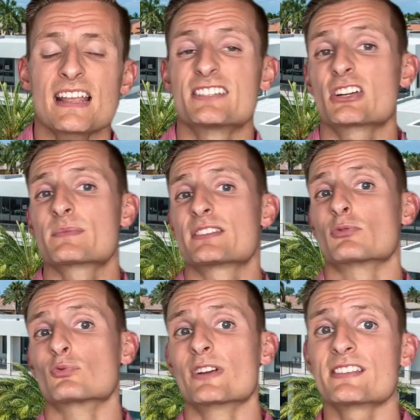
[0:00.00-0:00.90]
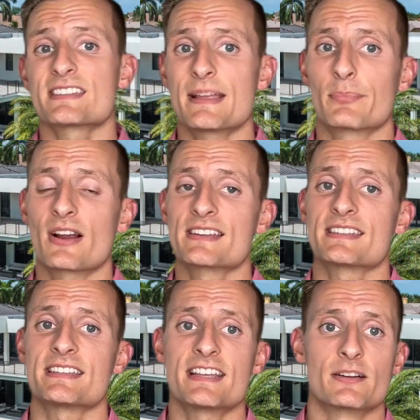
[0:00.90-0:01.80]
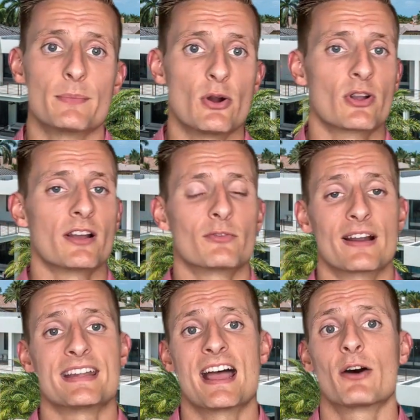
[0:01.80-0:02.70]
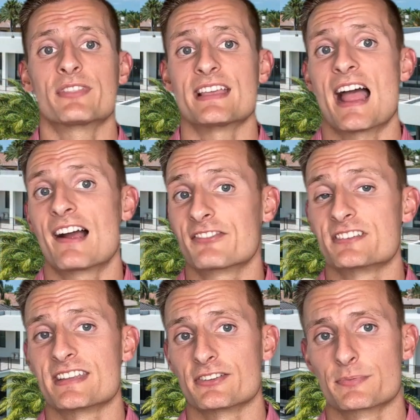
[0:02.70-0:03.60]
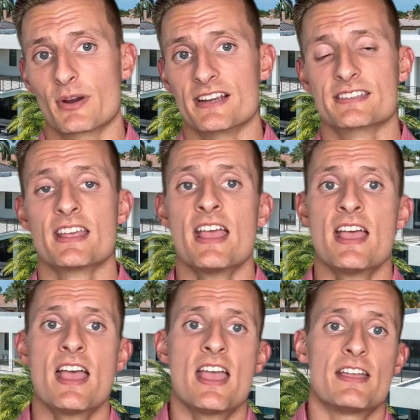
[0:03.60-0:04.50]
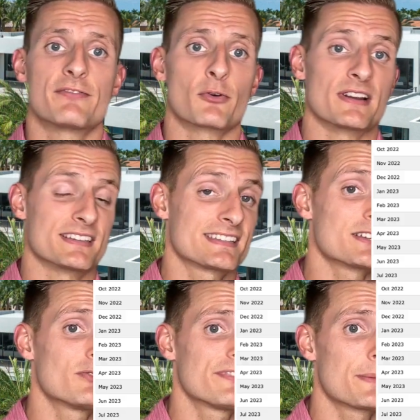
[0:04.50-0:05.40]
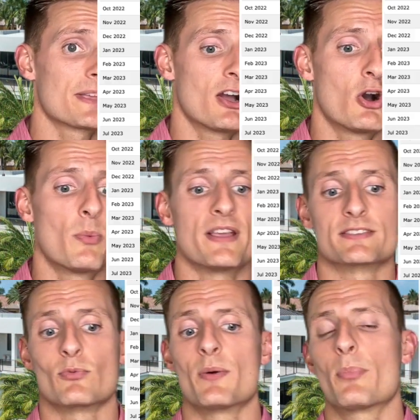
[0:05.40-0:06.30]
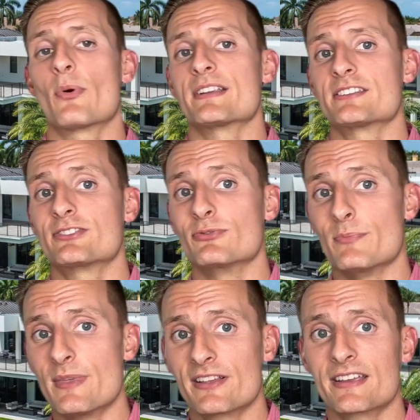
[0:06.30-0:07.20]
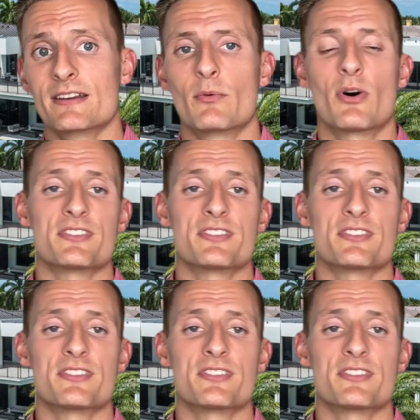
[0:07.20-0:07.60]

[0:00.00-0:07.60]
In terms of the real estate prices here in Boca, right now the average sales price for a single family home is $1.2 million, while